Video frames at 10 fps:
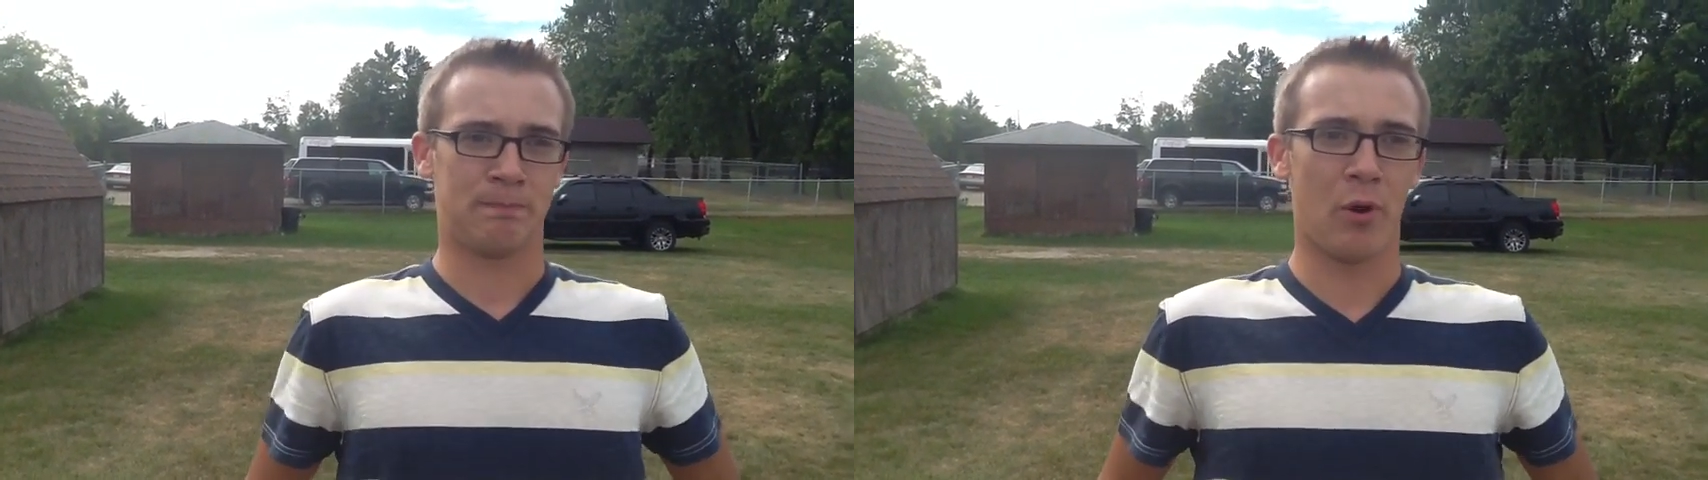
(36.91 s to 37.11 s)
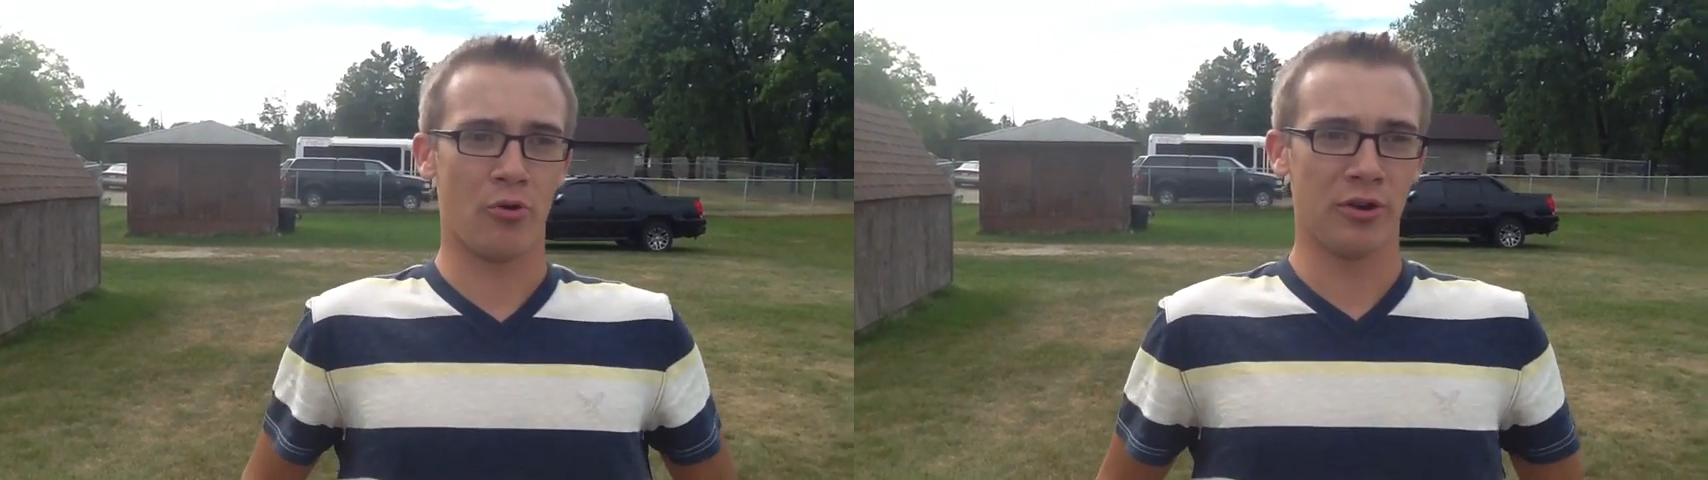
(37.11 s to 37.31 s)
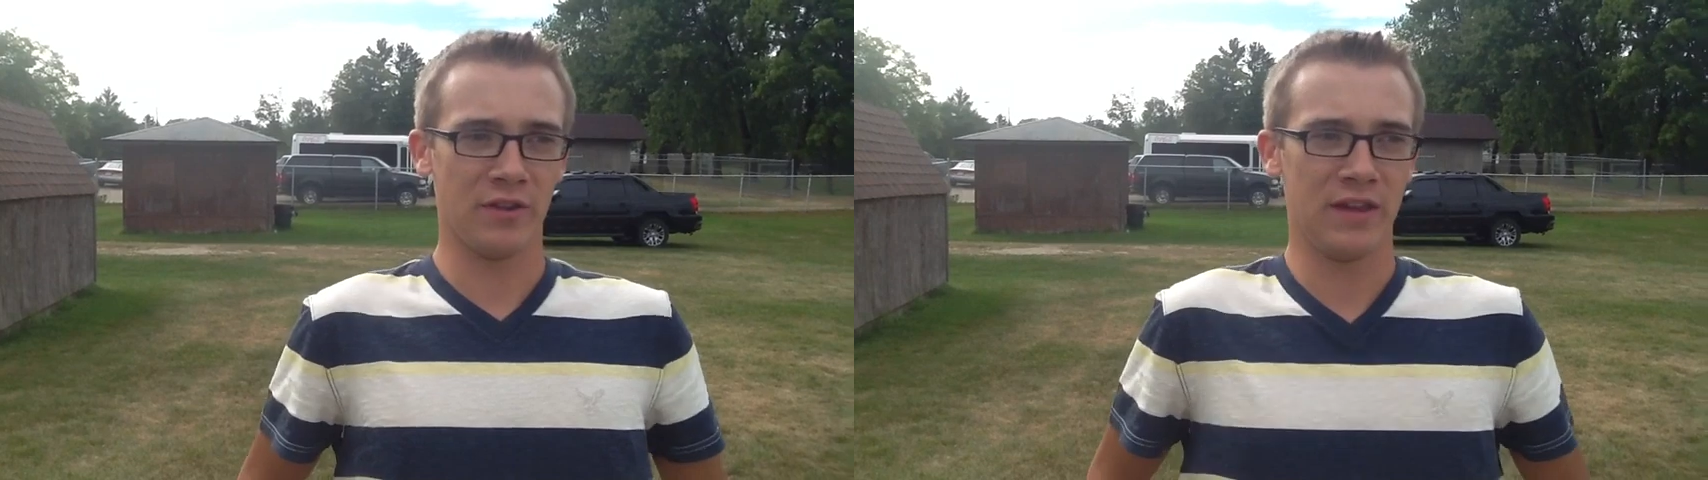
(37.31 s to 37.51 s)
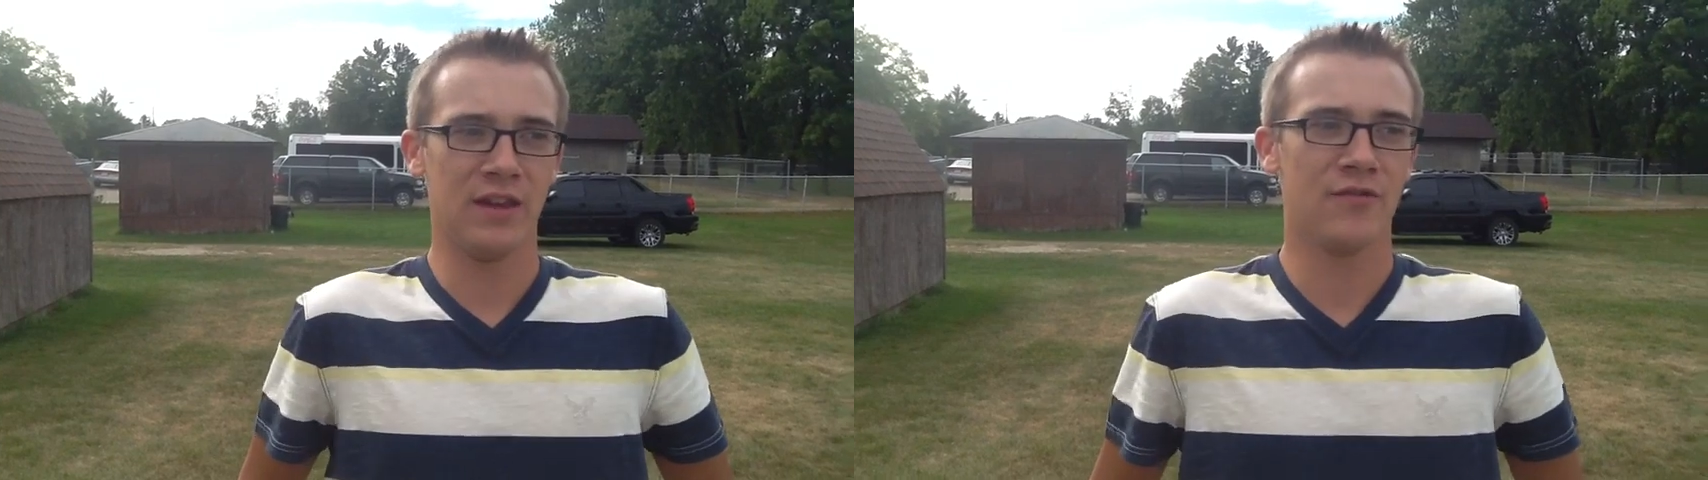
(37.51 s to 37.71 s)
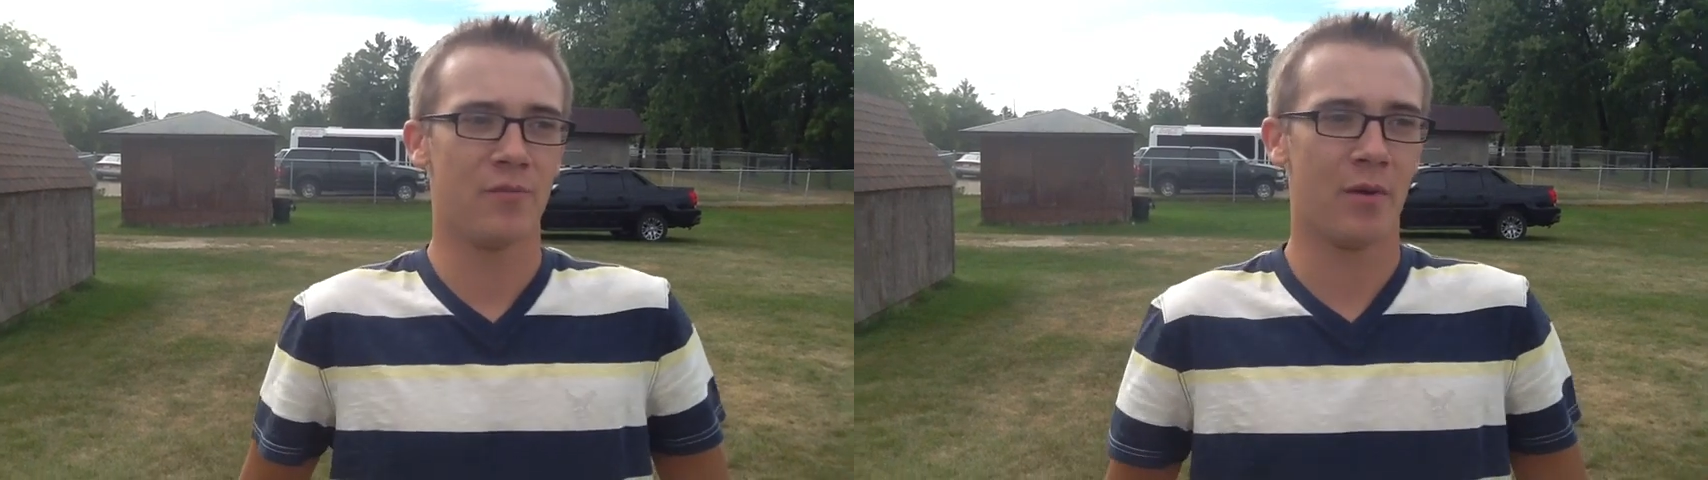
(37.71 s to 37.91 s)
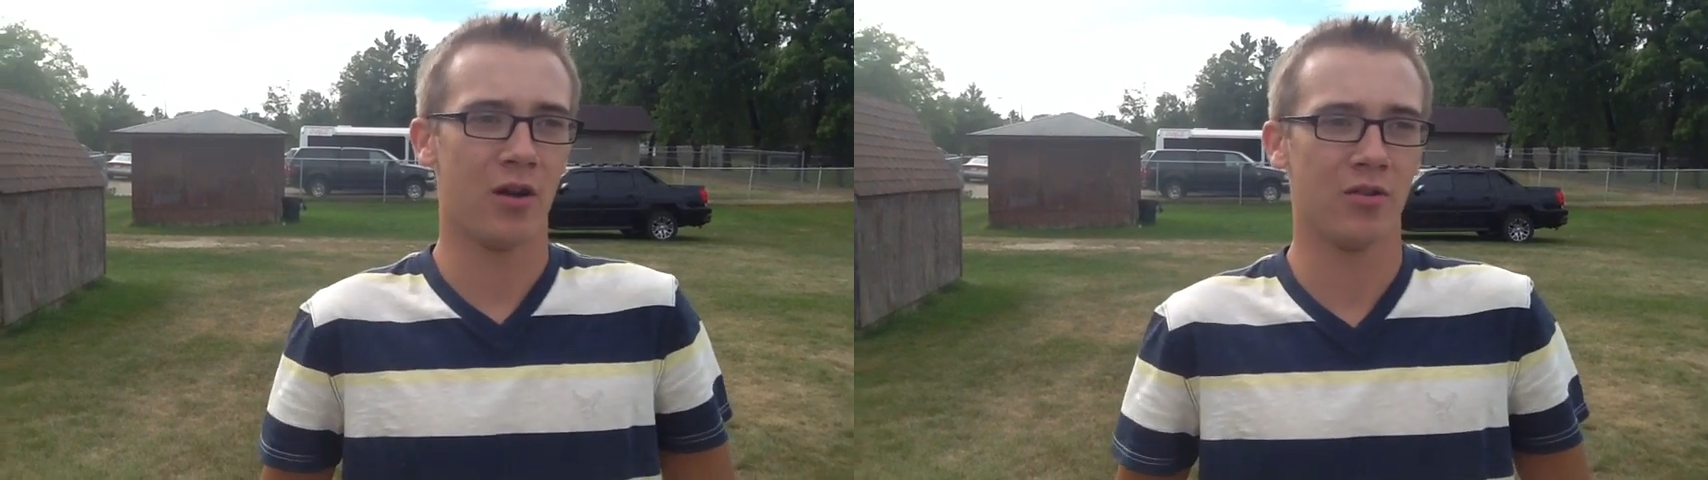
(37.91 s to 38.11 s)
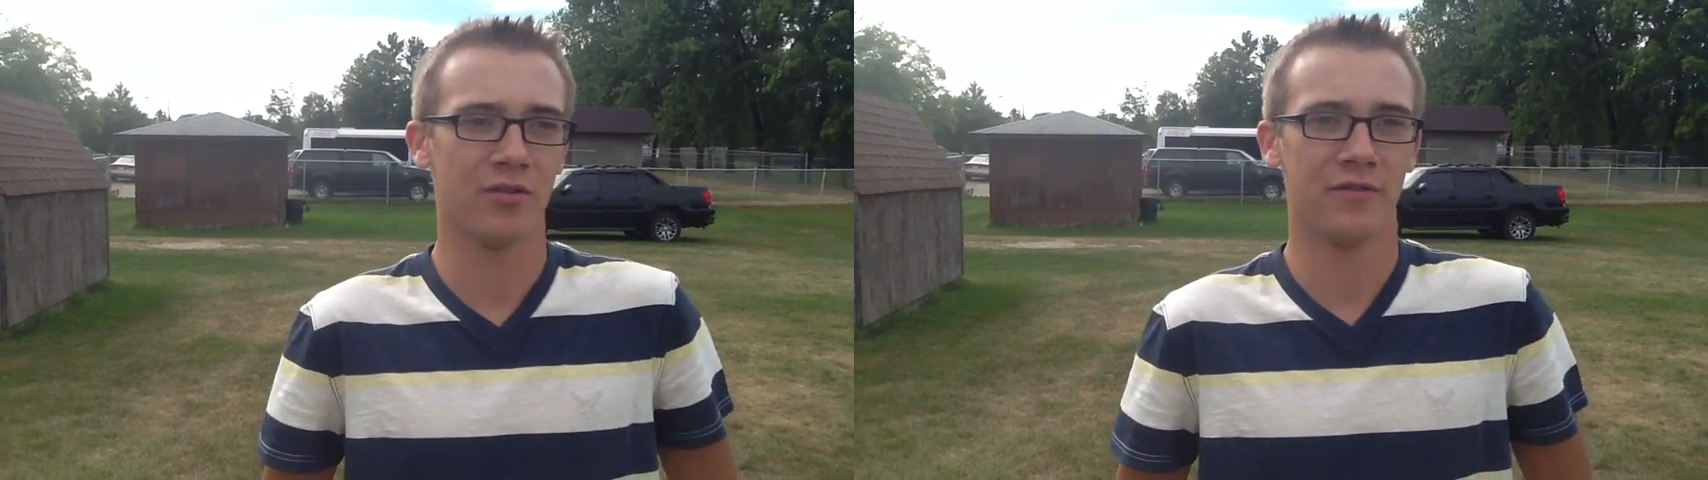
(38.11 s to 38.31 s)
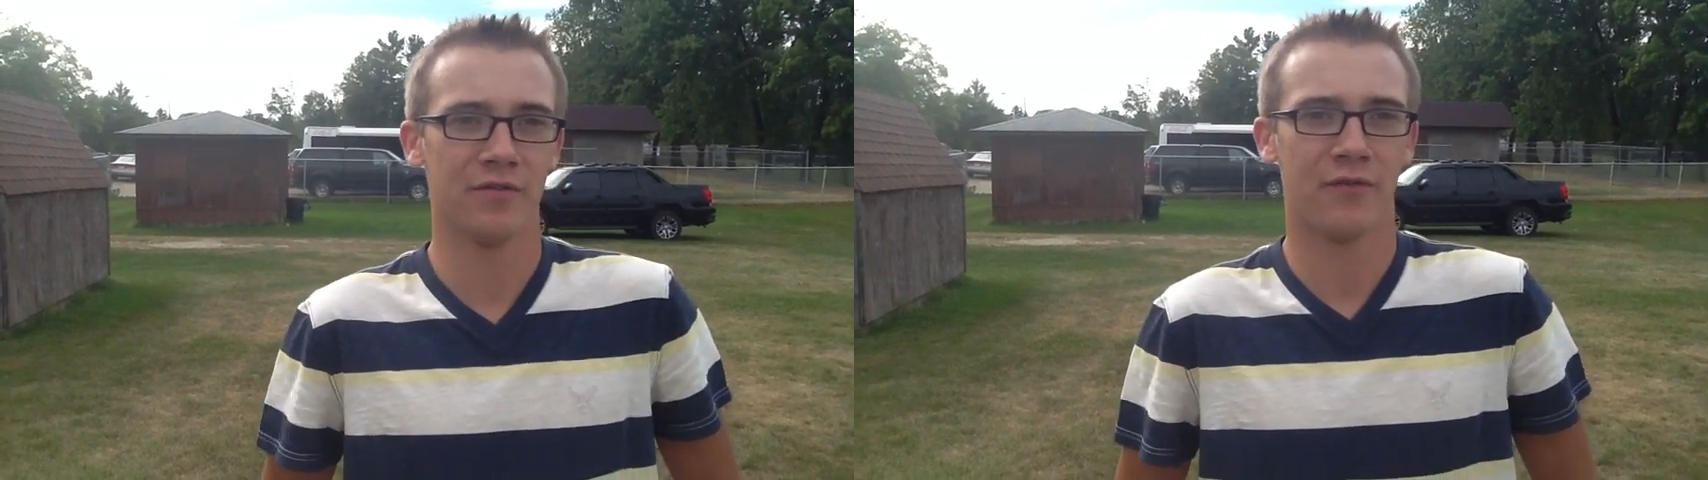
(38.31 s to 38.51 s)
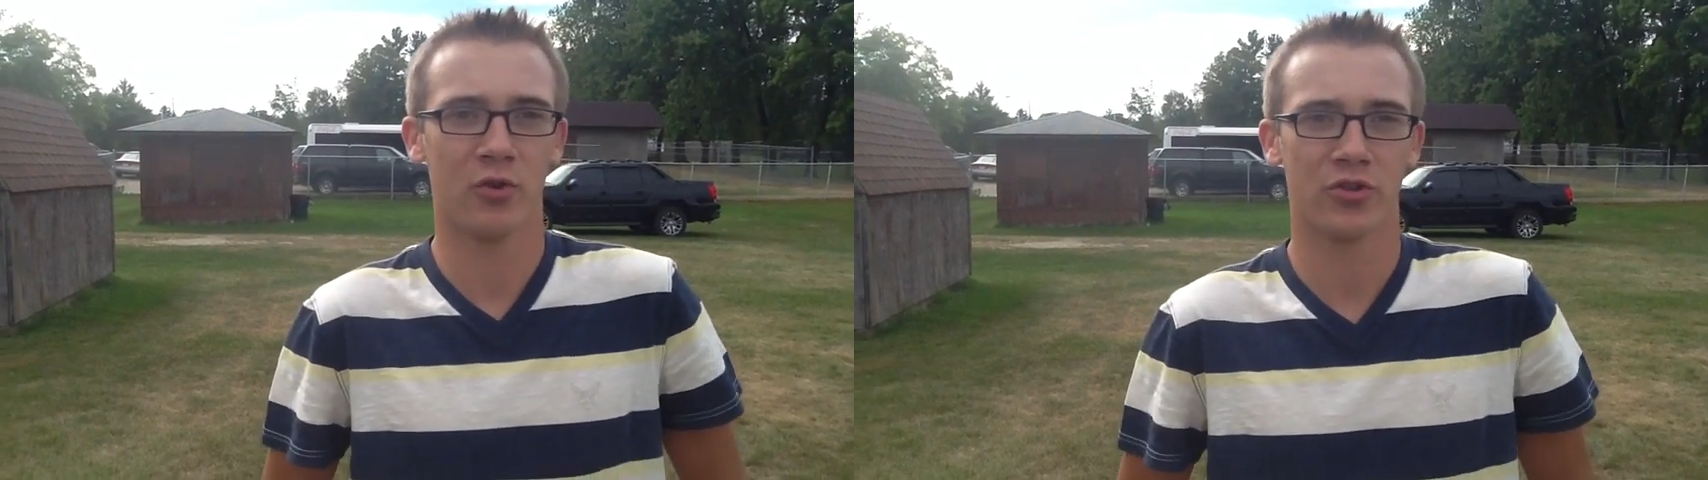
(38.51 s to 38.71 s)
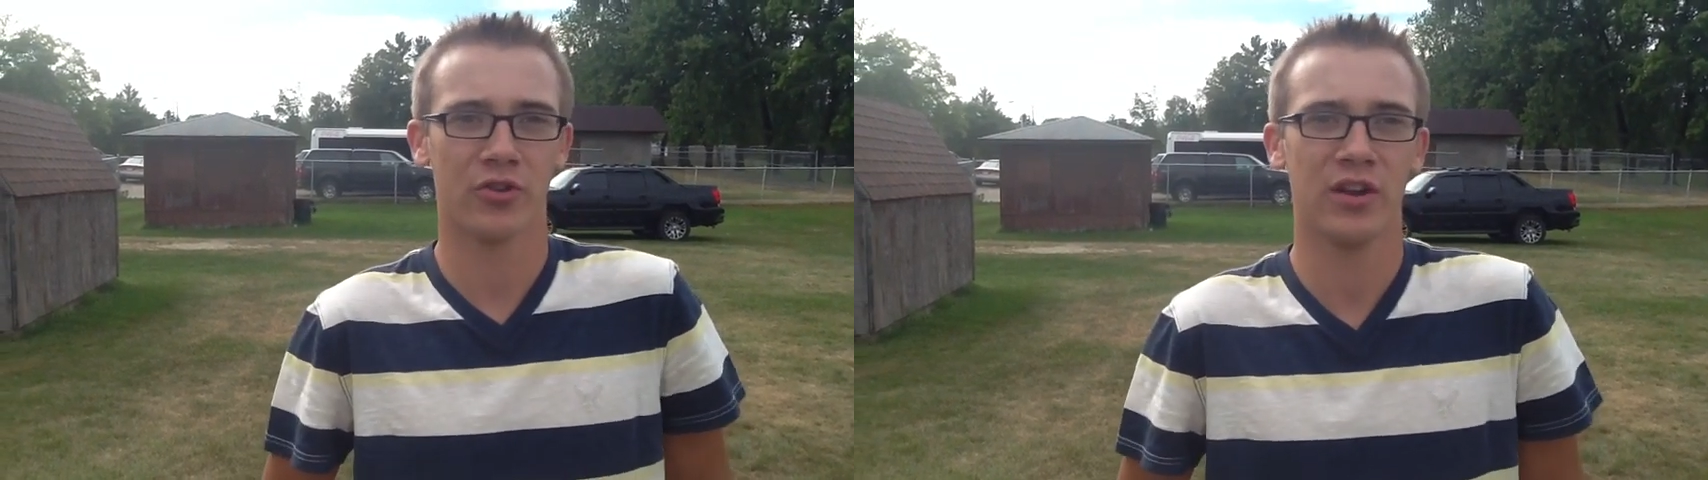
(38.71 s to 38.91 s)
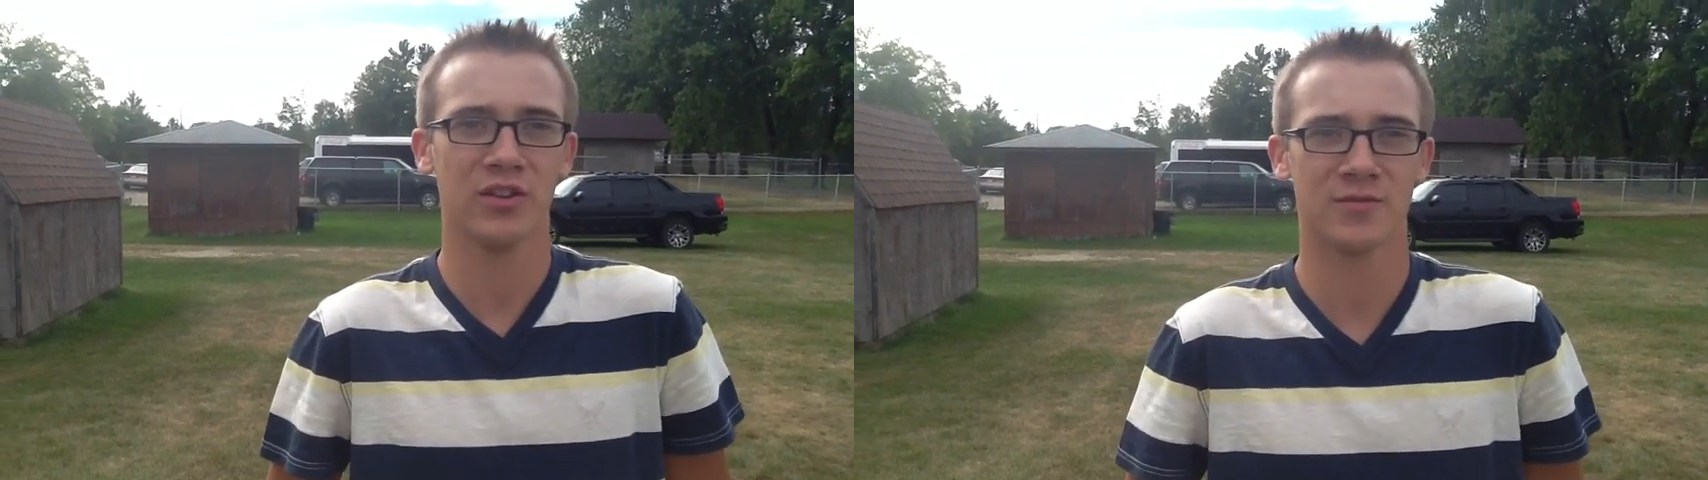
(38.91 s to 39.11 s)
Pony League football in fourth grade,